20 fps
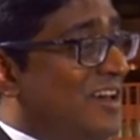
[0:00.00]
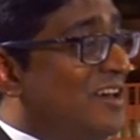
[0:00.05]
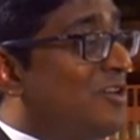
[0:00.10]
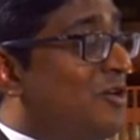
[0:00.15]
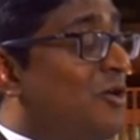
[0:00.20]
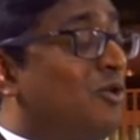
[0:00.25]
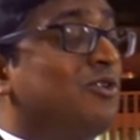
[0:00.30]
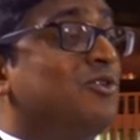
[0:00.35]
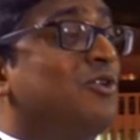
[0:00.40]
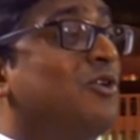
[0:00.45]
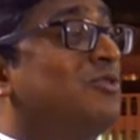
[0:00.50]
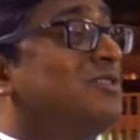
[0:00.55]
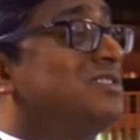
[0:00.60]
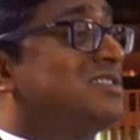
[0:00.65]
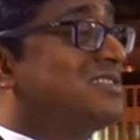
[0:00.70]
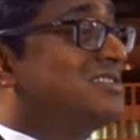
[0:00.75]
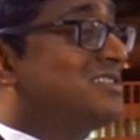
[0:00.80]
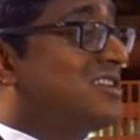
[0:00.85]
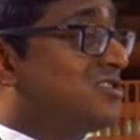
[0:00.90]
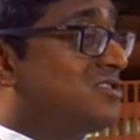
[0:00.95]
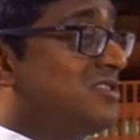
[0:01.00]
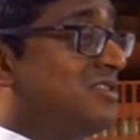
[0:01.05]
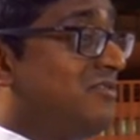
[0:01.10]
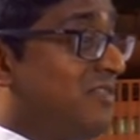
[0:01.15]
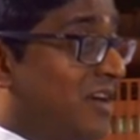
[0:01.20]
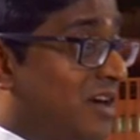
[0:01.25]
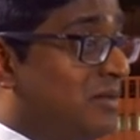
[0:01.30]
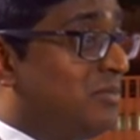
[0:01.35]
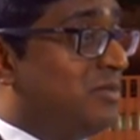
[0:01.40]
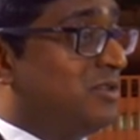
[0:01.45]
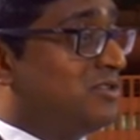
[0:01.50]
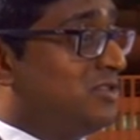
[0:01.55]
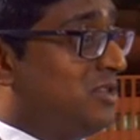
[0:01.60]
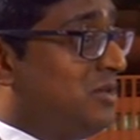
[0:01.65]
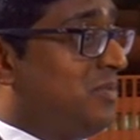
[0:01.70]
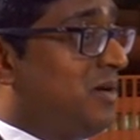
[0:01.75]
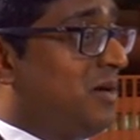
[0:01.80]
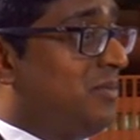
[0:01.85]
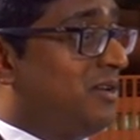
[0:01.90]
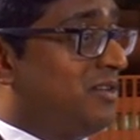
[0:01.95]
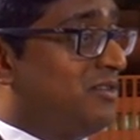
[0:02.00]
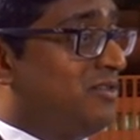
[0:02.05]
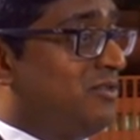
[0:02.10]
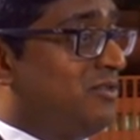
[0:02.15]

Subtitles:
It's actually available to the public to